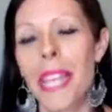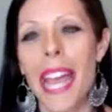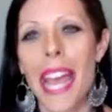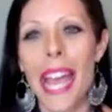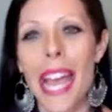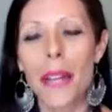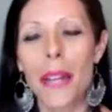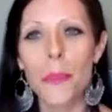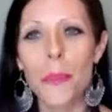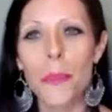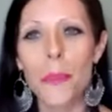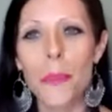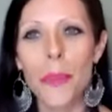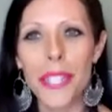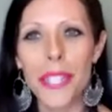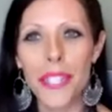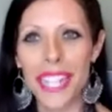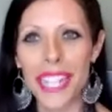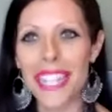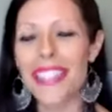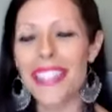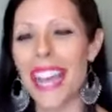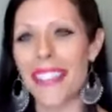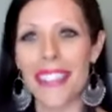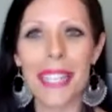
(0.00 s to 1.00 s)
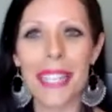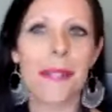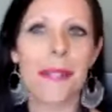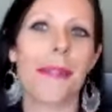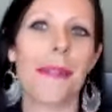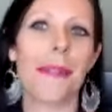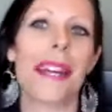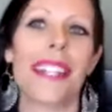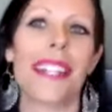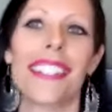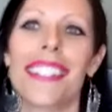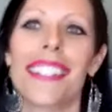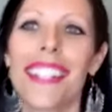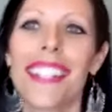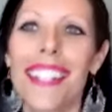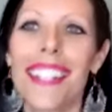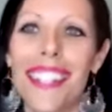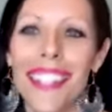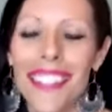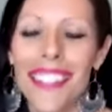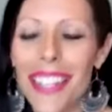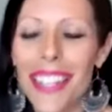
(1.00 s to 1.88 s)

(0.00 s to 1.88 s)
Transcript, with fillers: And when you're in that, think about it.